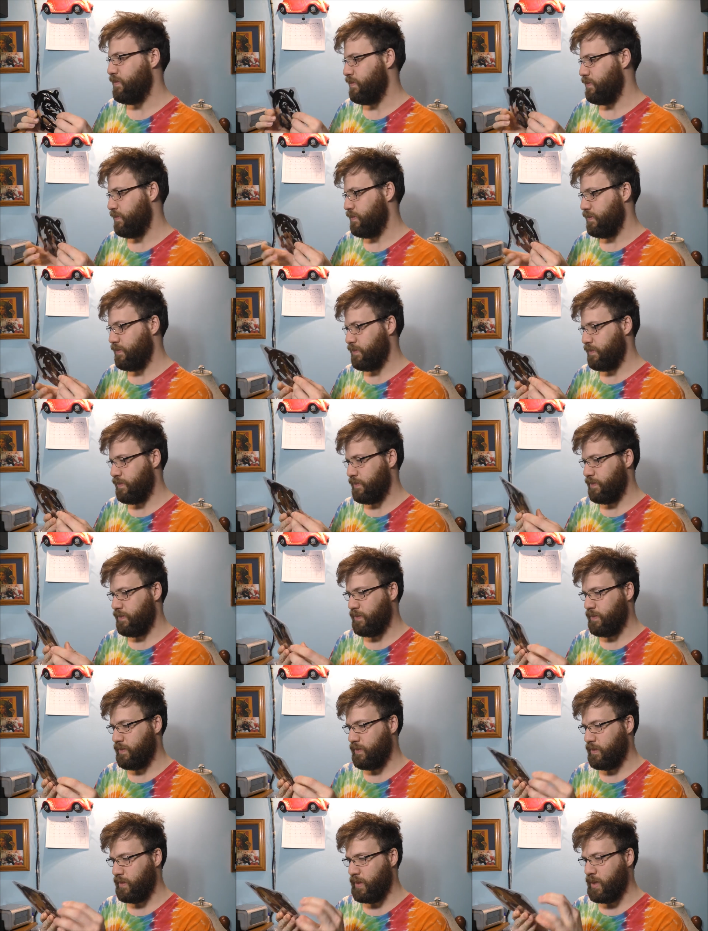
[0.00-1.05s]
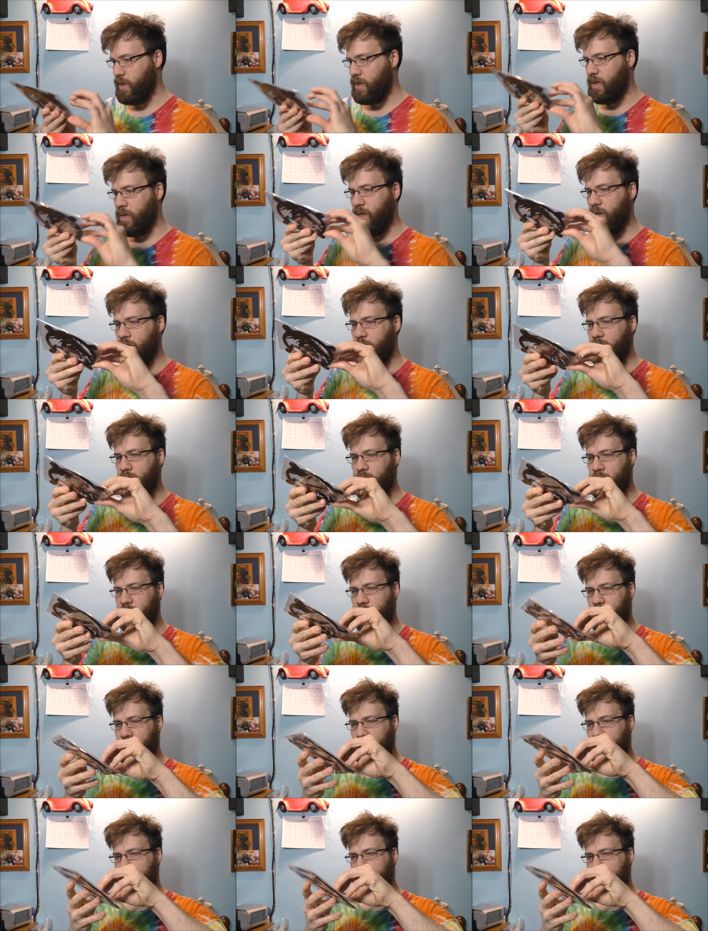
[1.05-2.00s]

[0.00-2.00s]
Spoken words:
Nobody speaks.